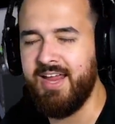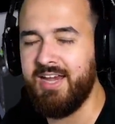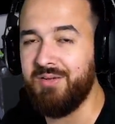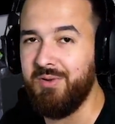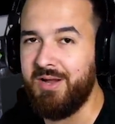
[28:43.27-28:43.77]

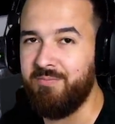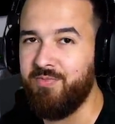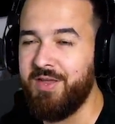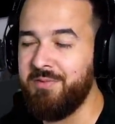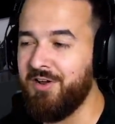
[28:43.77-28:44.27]
Anyway,
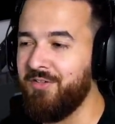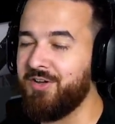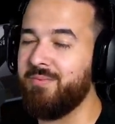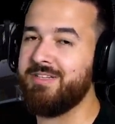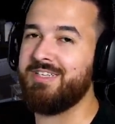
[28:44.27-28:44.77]
let me know in
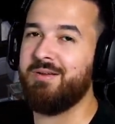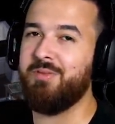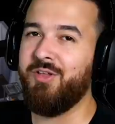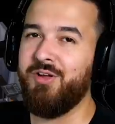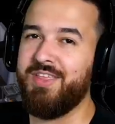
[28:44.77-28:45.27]
the comments down
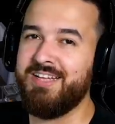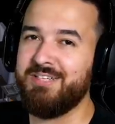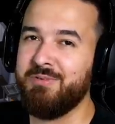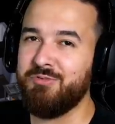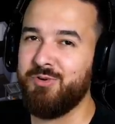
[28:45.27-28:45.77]
below. Thank you
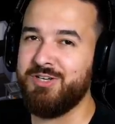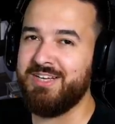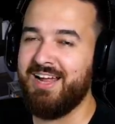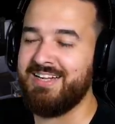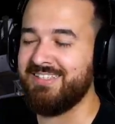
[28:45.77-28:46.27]
so much for
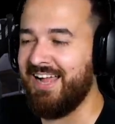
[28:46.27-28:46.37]
watching, guys.